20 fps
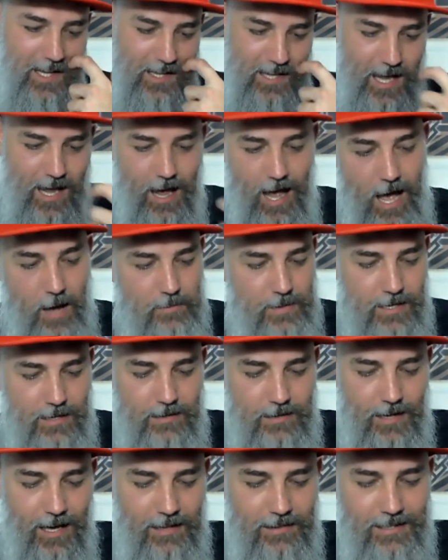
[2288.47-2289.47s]
Yeah, I
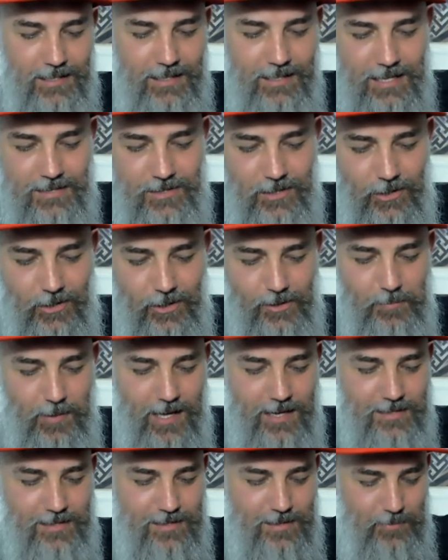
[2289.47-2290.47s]
mean, I think that's a good
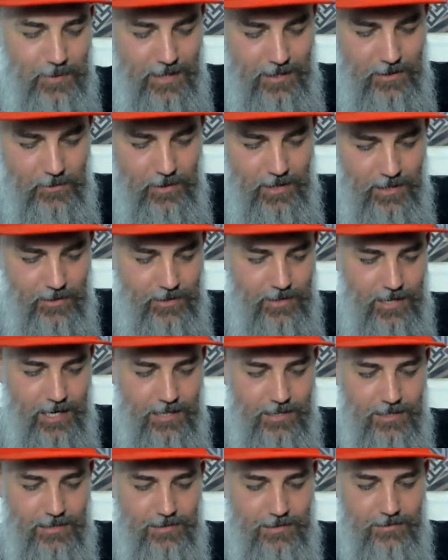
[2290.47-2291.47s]
place to be where you
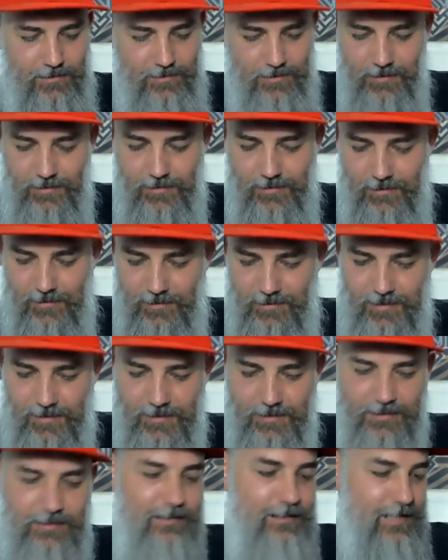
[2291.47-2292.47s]
can just
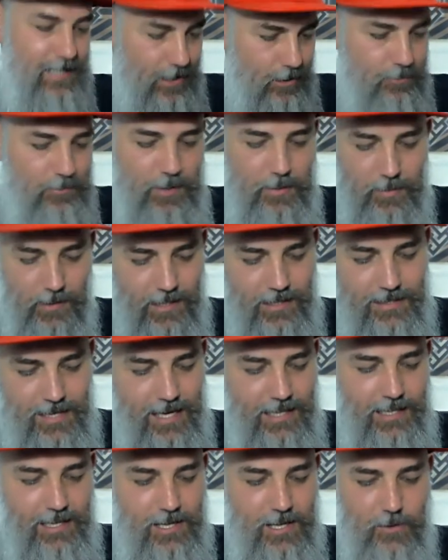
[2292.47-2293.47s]
tell people
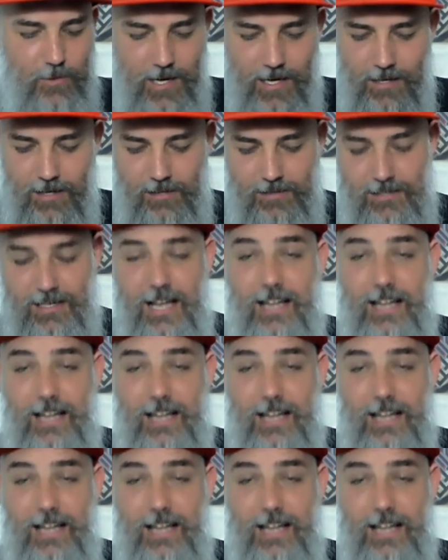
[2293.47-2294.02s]
exactly the way it is.